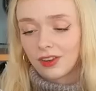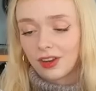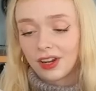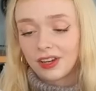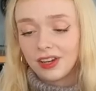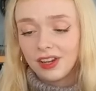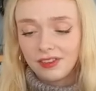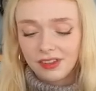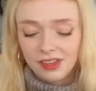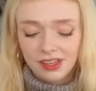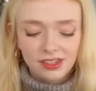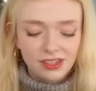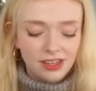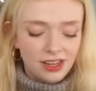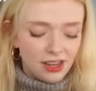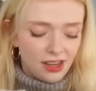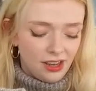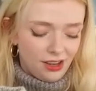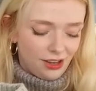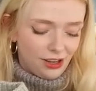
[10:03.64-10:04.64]
that I knitted,
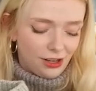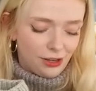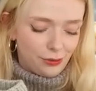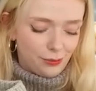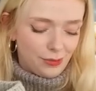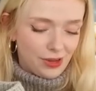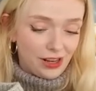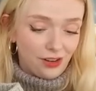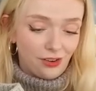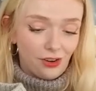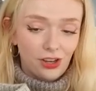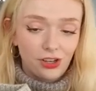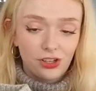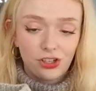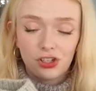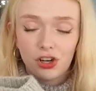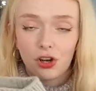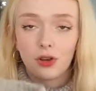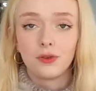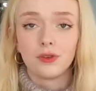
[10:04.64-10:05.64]
and I
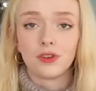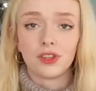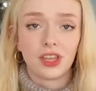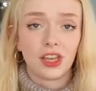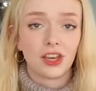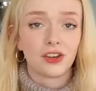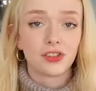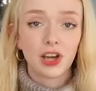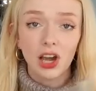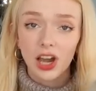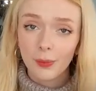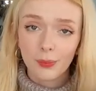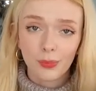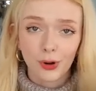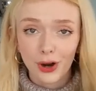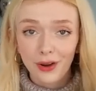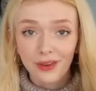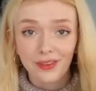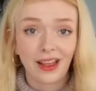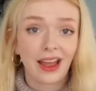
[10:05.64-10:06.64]
showed the entire
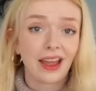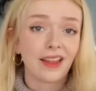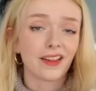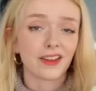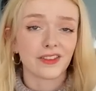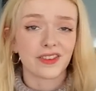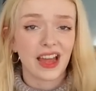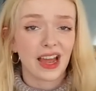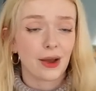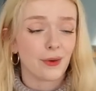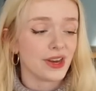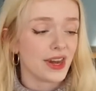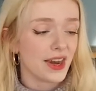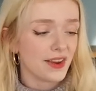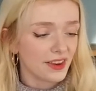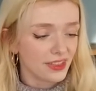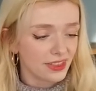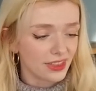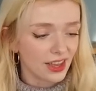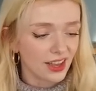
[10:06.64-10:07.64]
process of how I
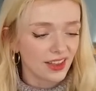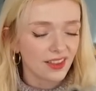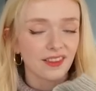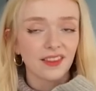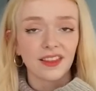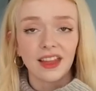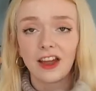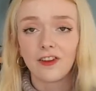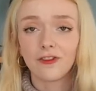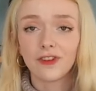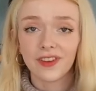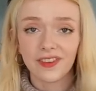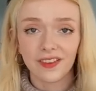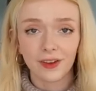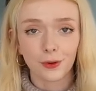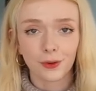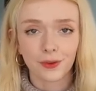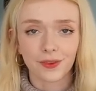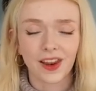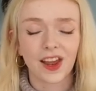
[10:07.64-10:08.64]
knitted this, every
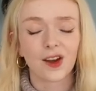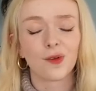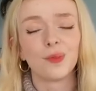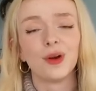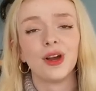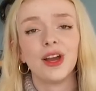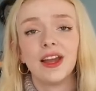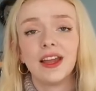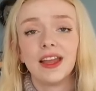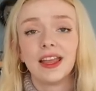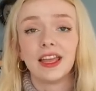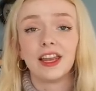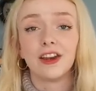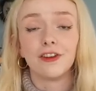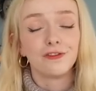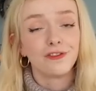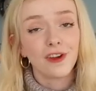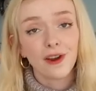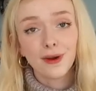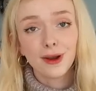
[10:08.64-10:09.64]
single step, in
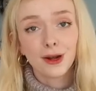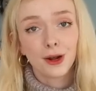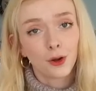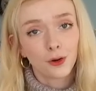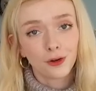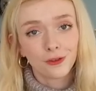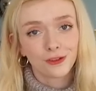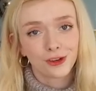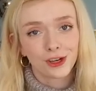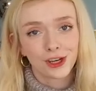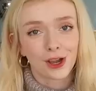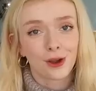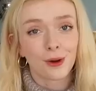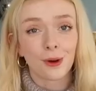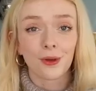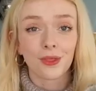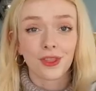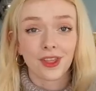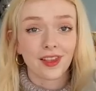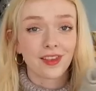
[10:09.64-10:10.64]
a very long video
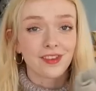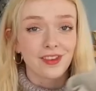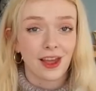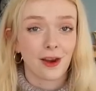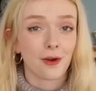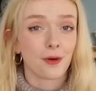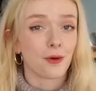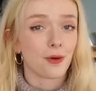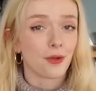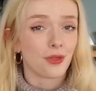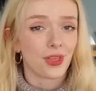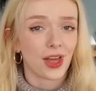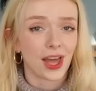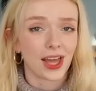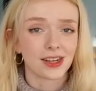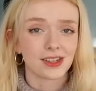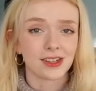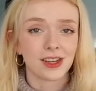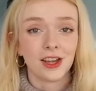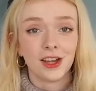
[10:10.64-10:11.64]
on this channel
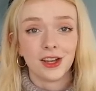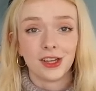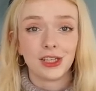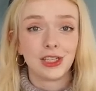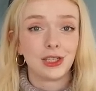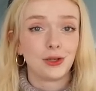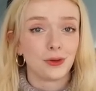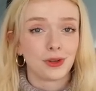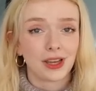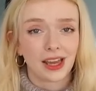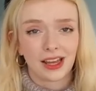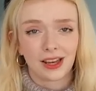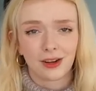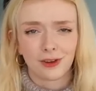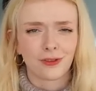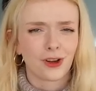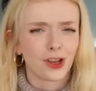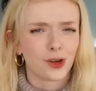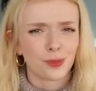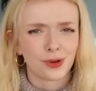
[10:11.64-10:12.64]
that you
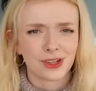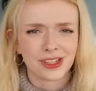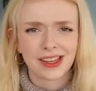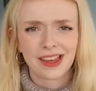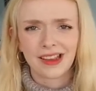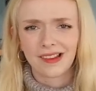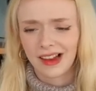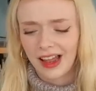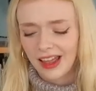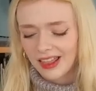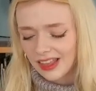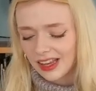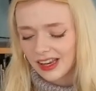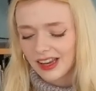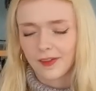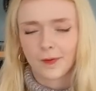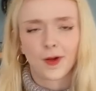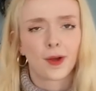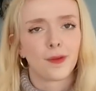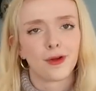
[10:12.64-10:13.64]
can find pretty easily. I think
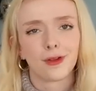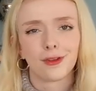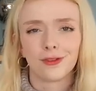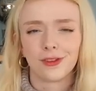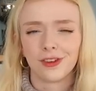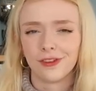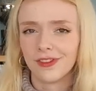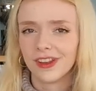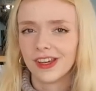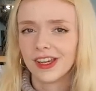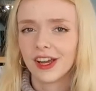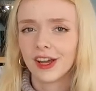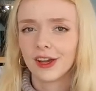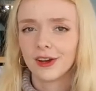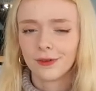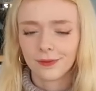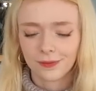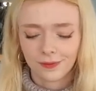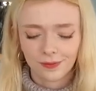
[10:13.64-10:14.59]
it's my most viewed video.